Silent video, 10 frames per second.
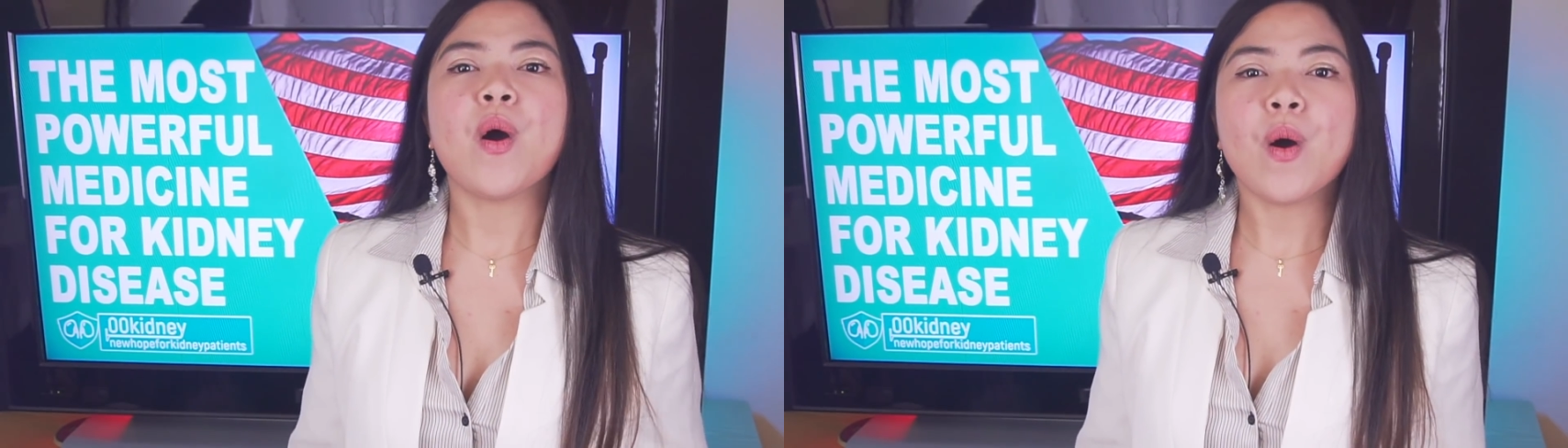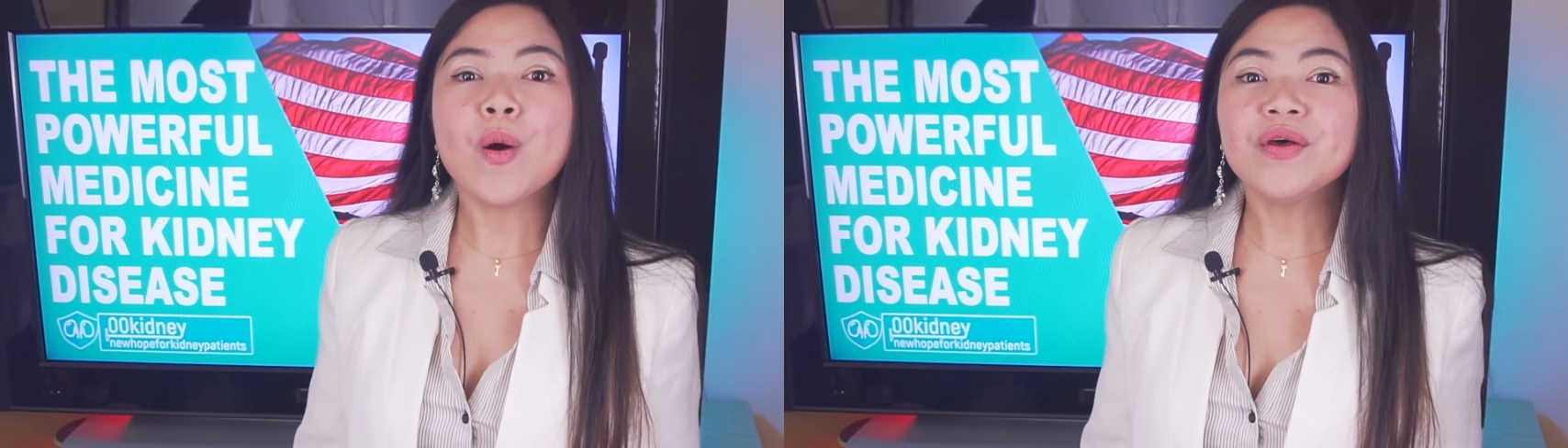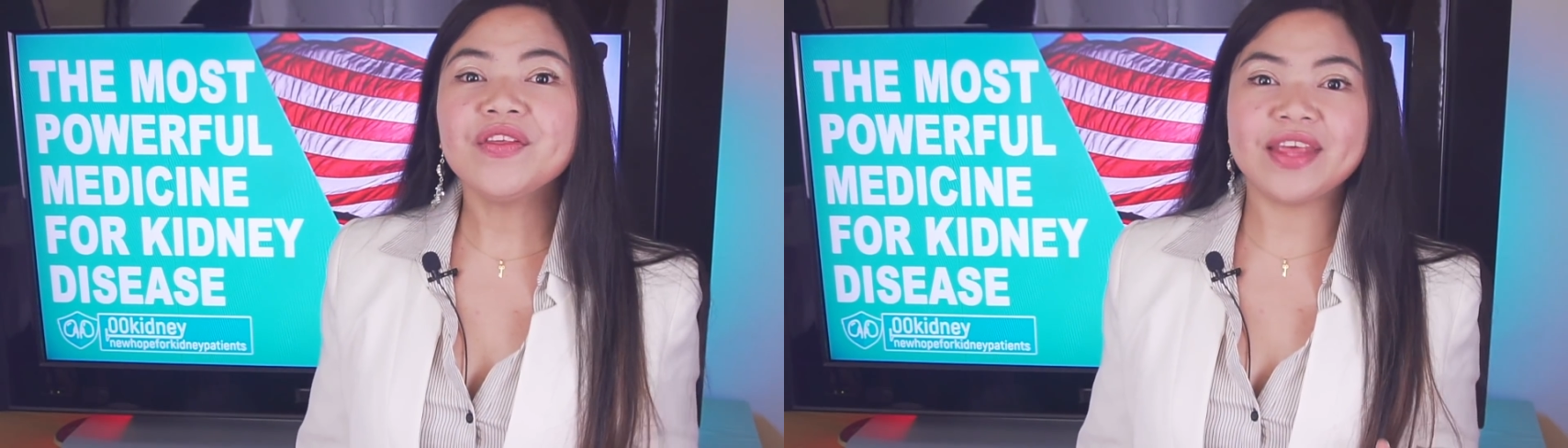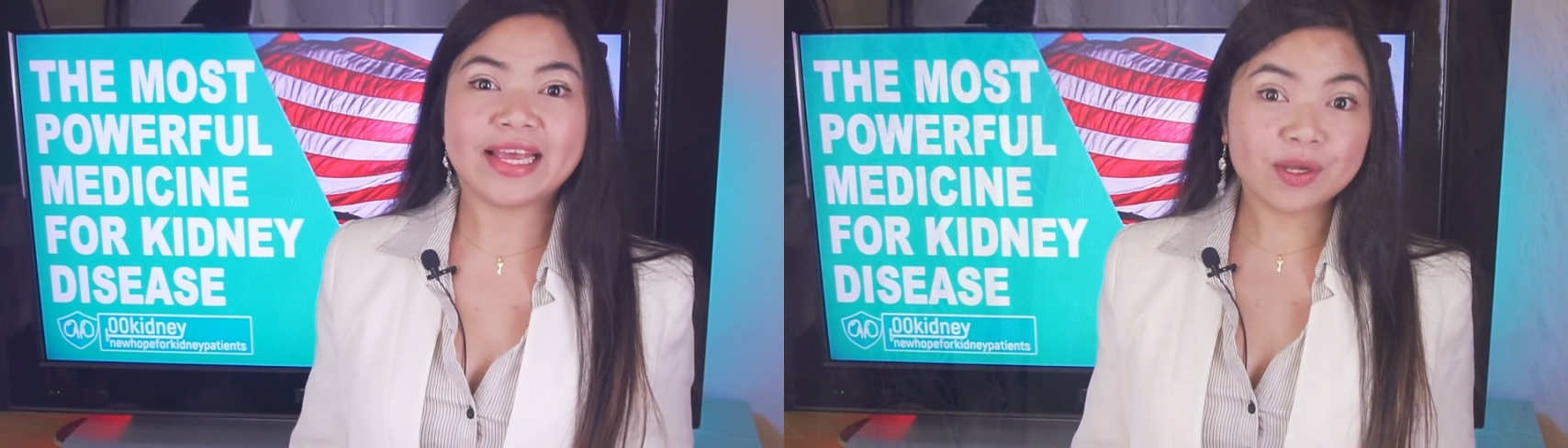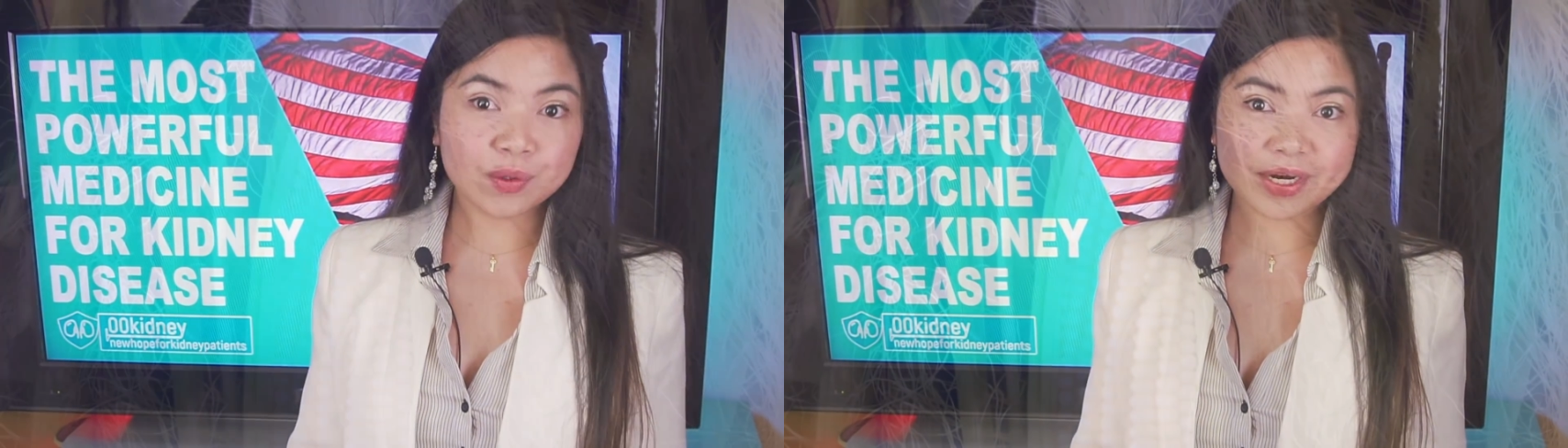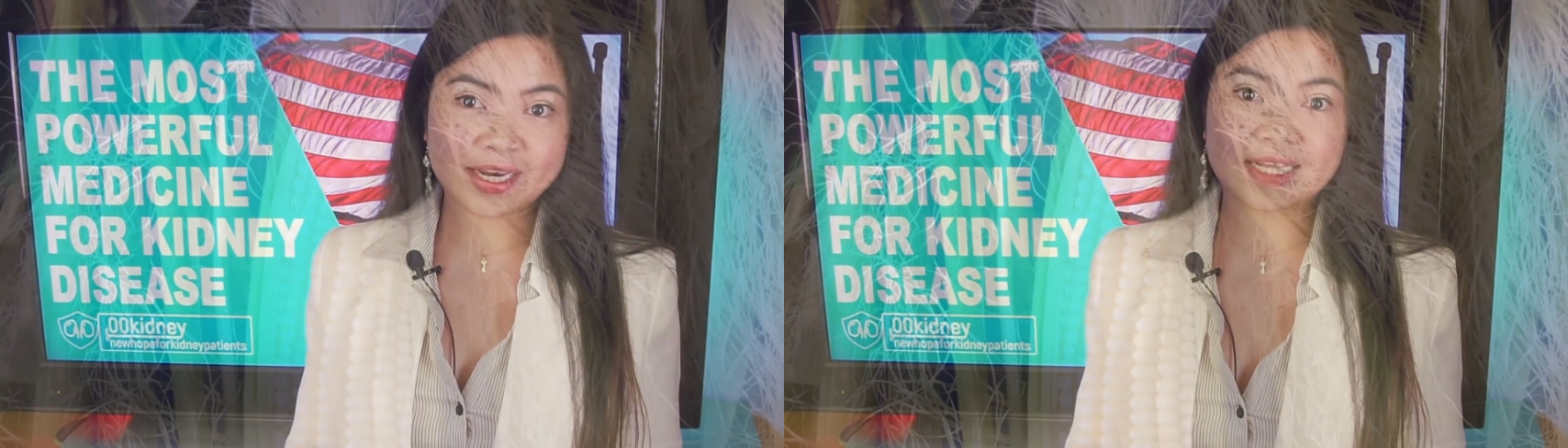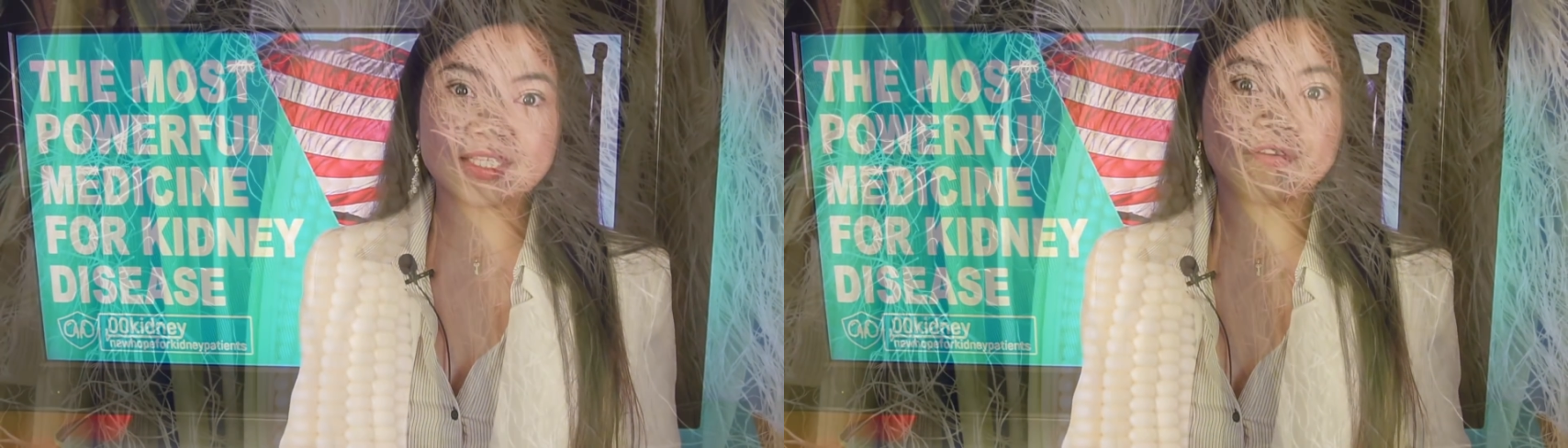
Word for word: all the ingredients